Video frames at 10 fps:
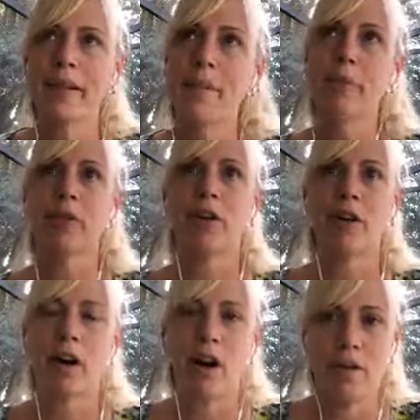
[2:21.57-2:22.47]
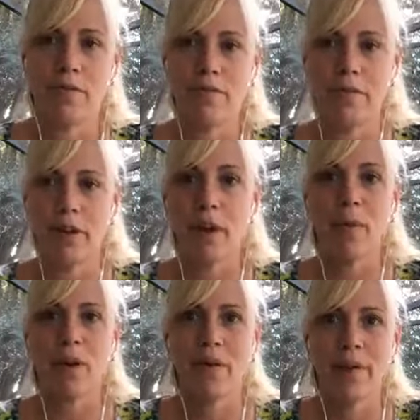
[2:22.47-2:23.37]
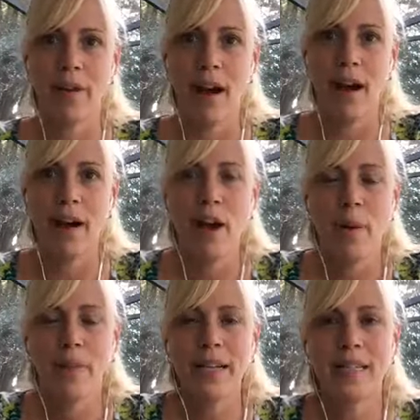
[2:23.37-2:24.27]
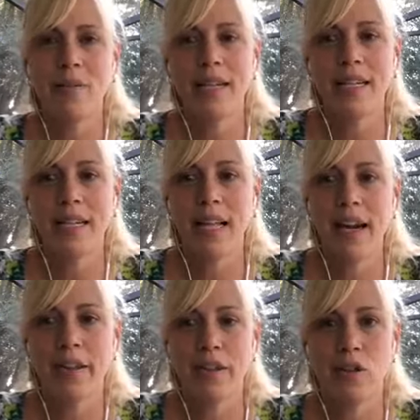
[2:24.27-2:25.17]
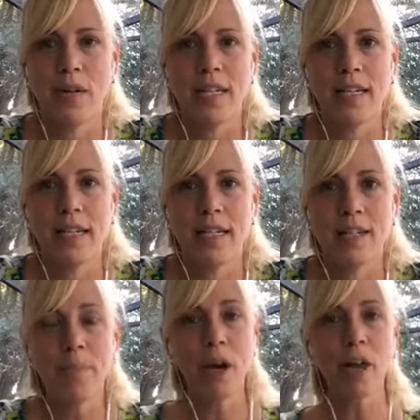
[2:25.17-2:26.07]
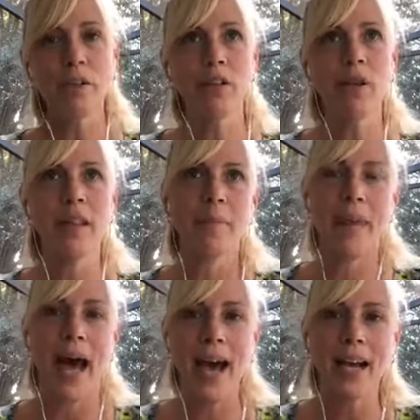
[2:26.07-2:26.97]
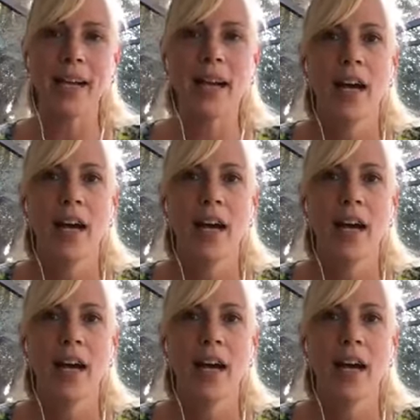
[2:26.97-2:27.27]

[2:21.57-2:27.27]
Hips are the number one place that we see a lot of the joint diseases, but also in the back.